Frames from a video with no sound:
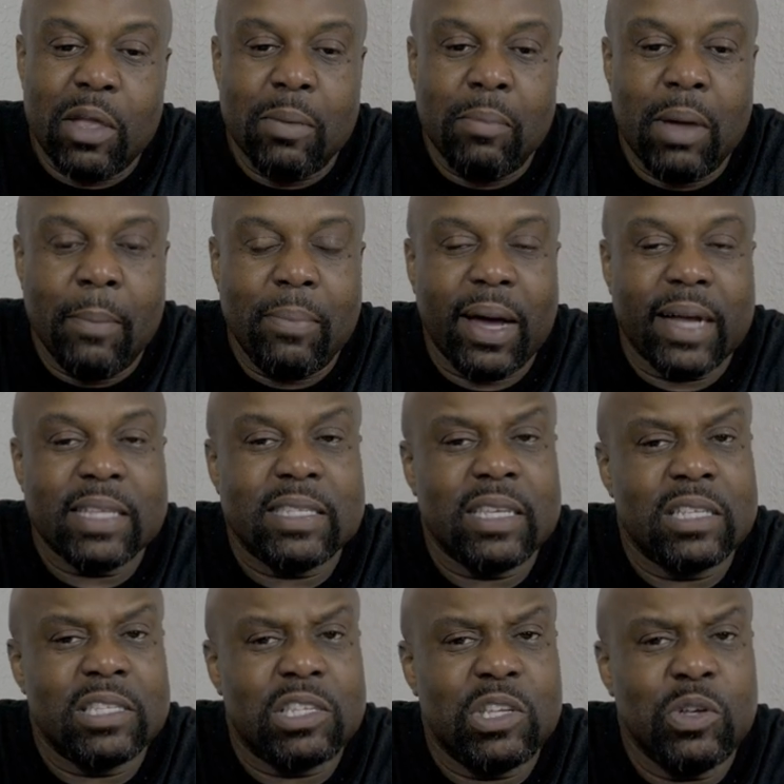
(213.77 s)
you remember I
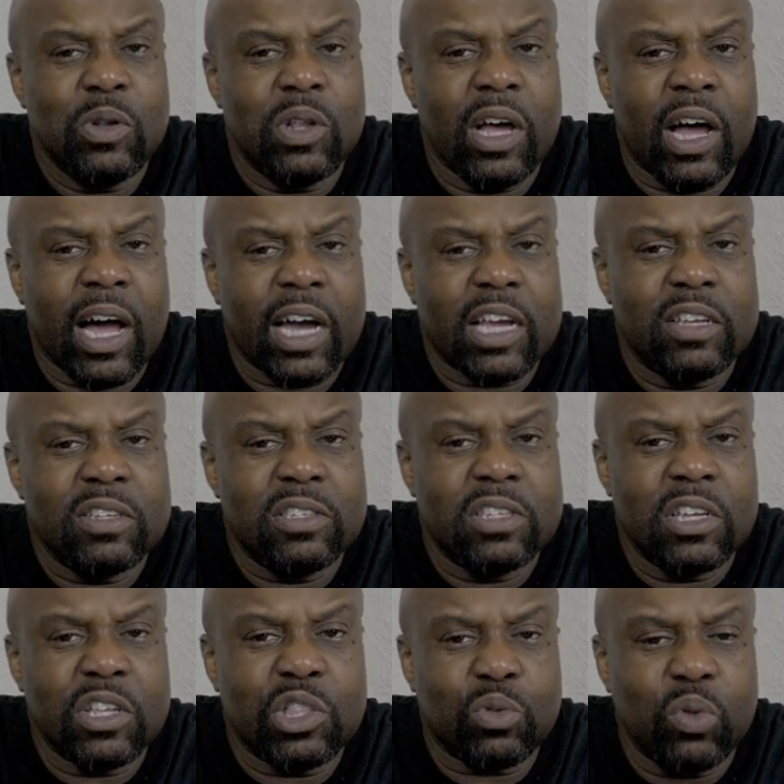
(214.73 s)
said to you the
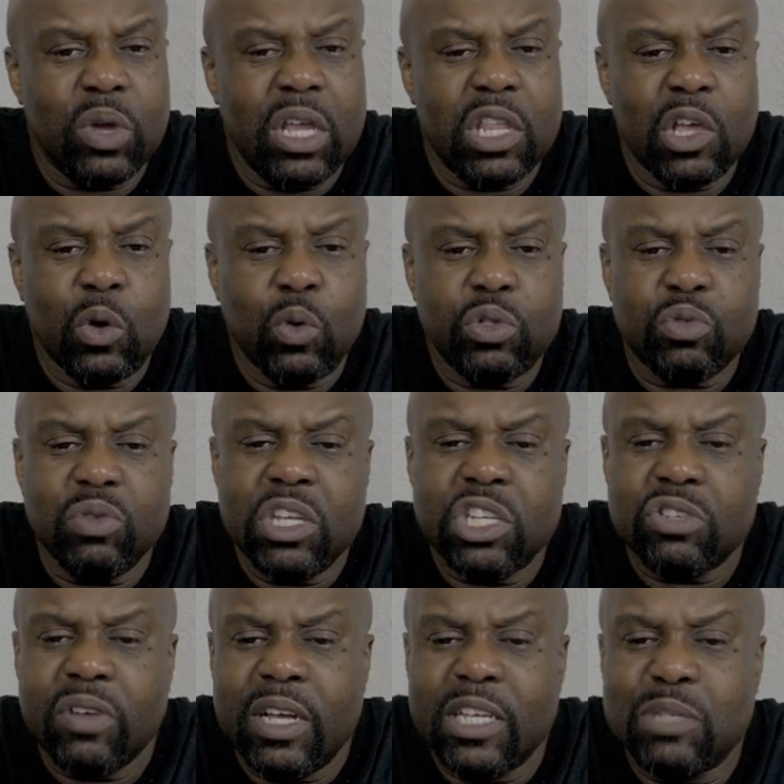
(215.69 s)
OcuSync 3, the
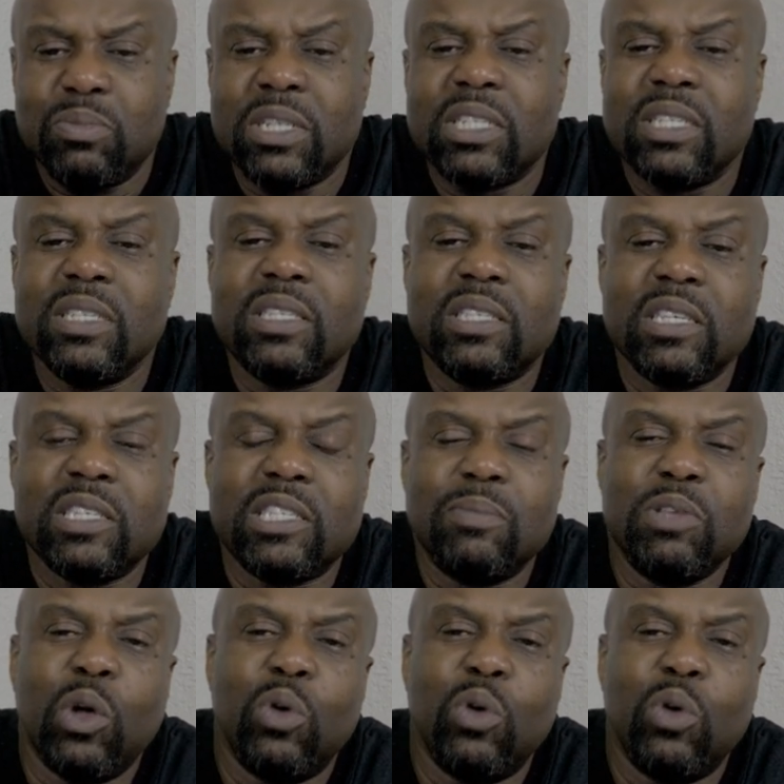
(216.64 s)
O3 transmission system?